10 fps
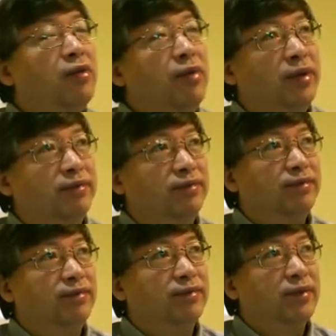1.
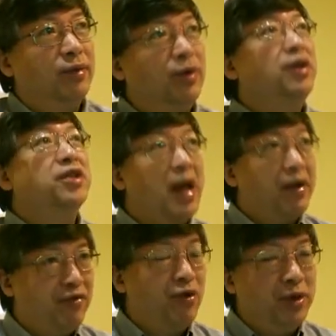What is
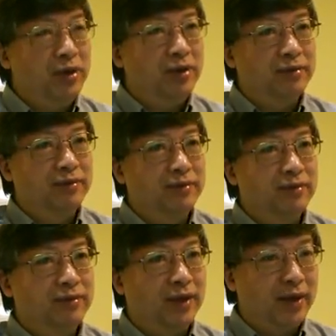that formula?
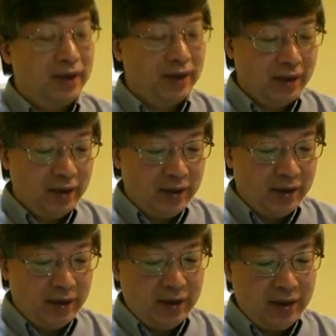Okay.
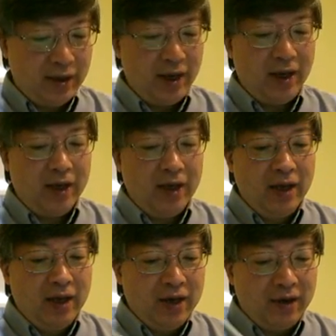All right.
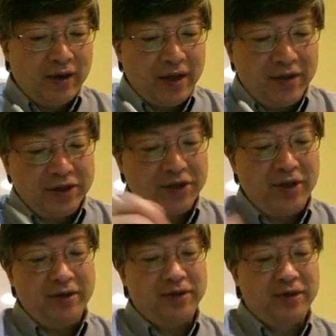Look at those
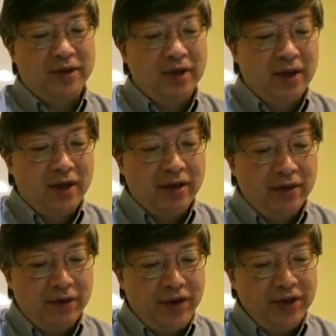nodes.
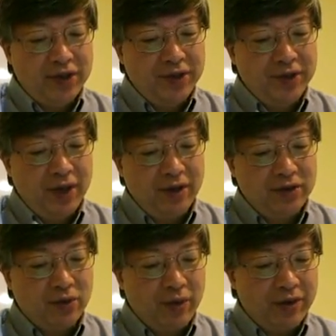These two
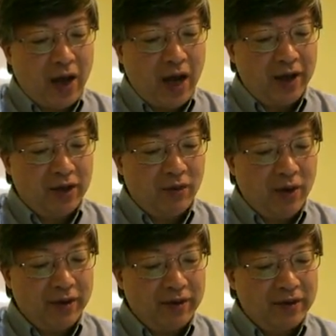nodes with height
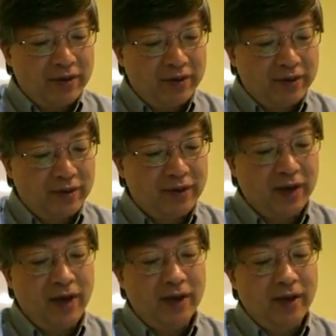1.
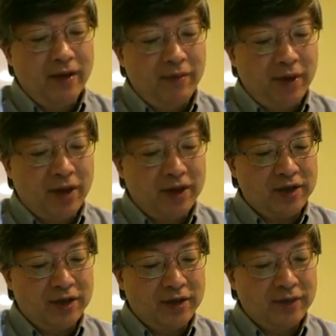Okay?
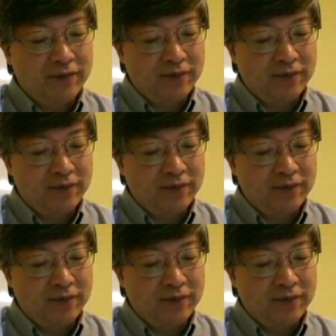Because